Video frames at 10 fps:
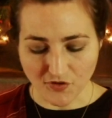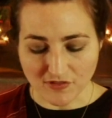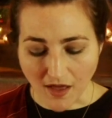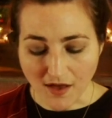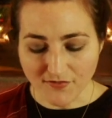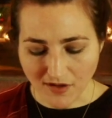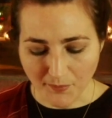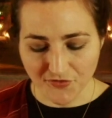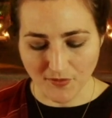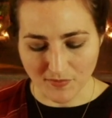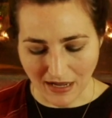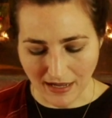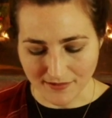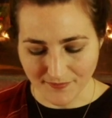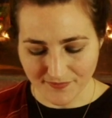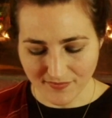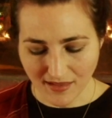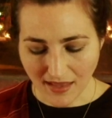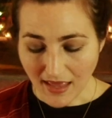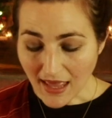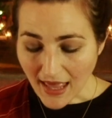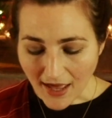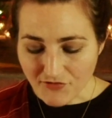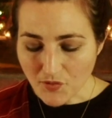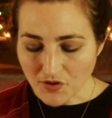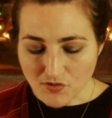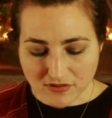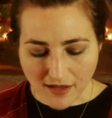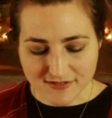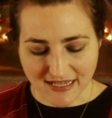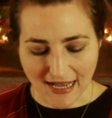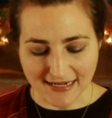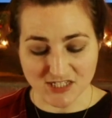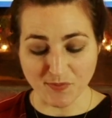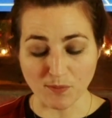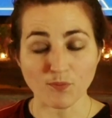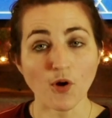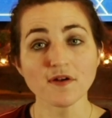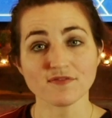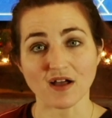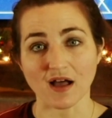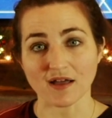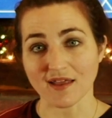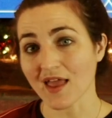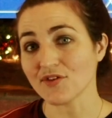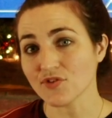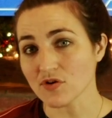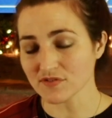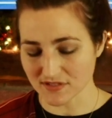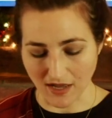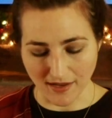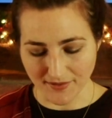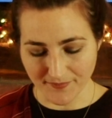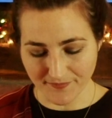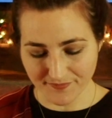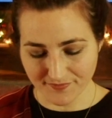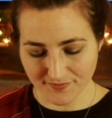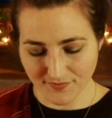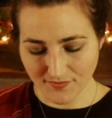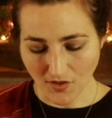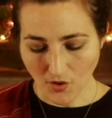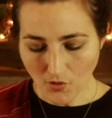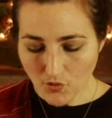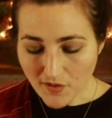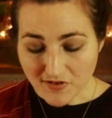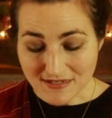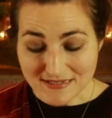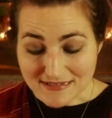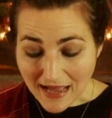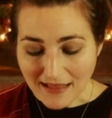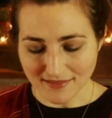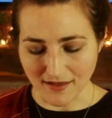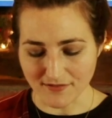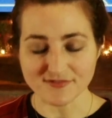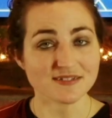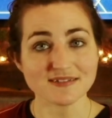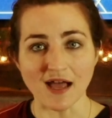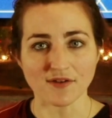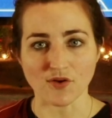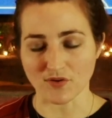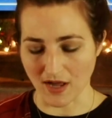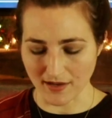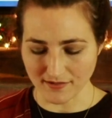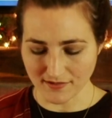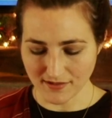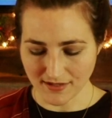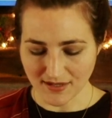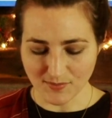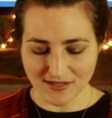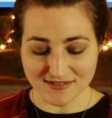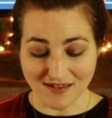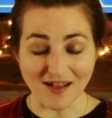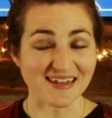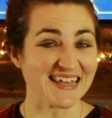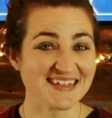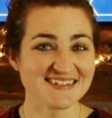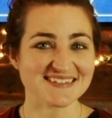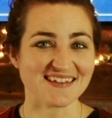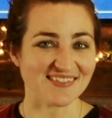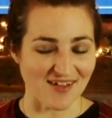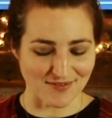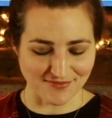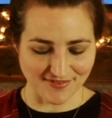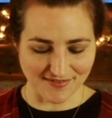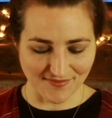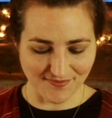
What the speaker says: for love comes from God. Everyone who loves God has been born of God and knows God. Whoever does not love does not know God, because God is love.